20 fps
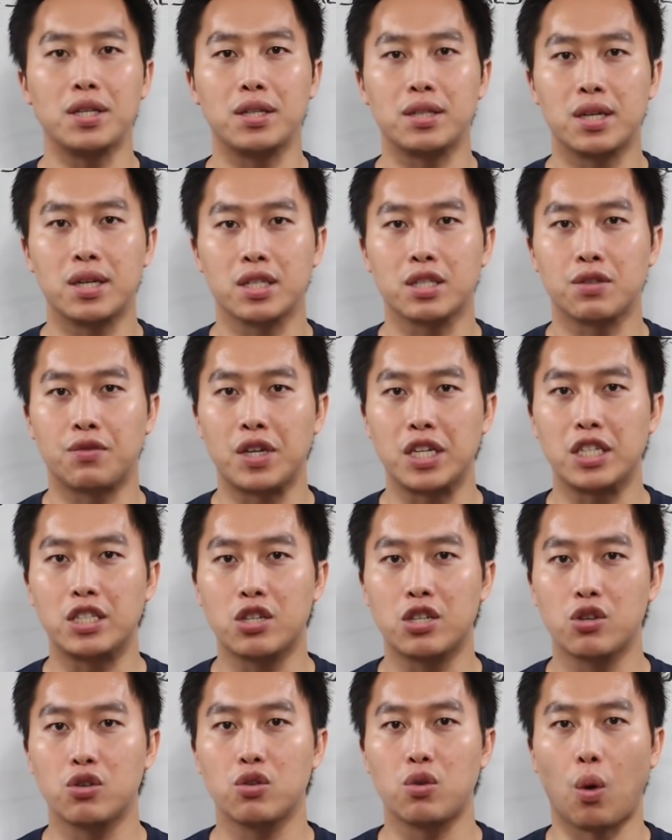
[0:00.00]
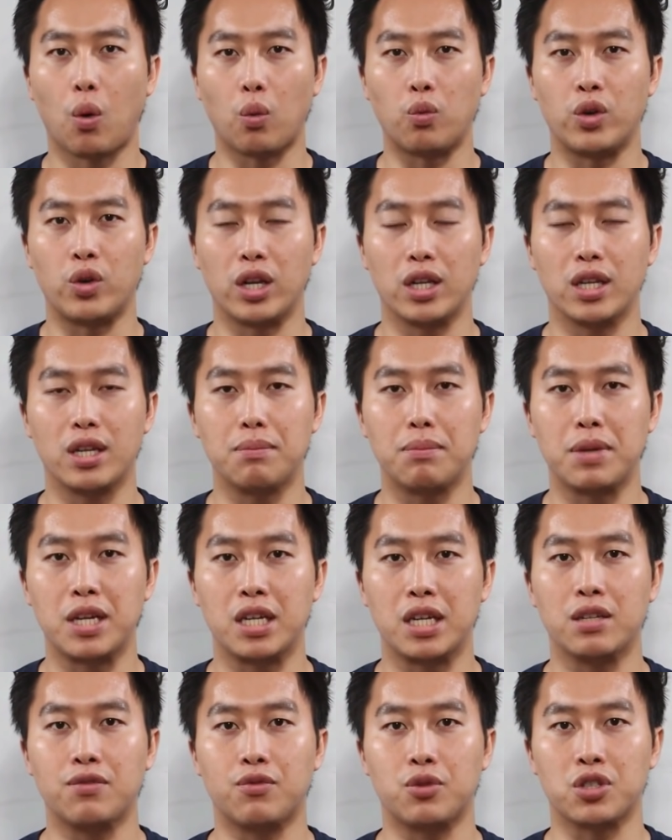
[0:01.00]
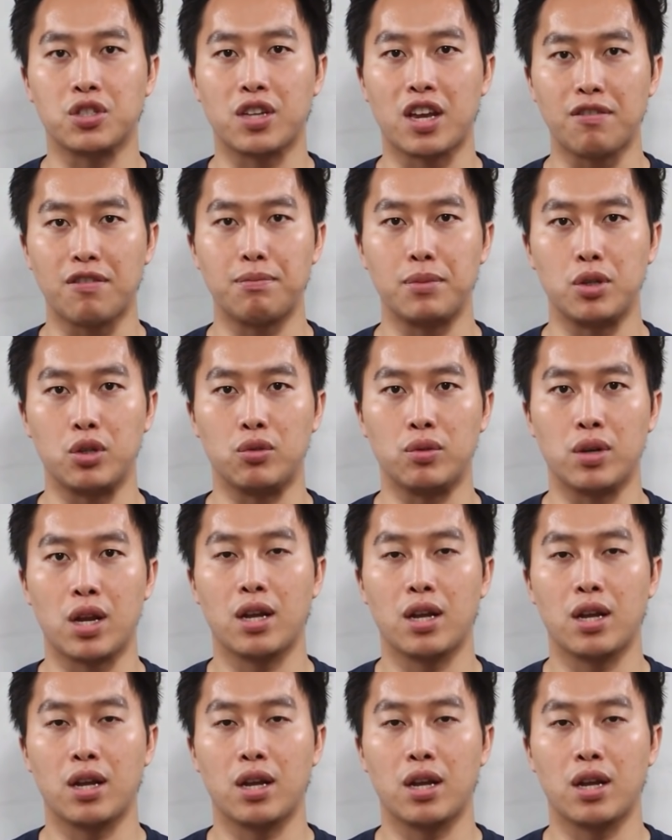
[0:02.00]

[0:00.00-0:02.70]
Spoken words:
does V2 really mean for SafeMoon?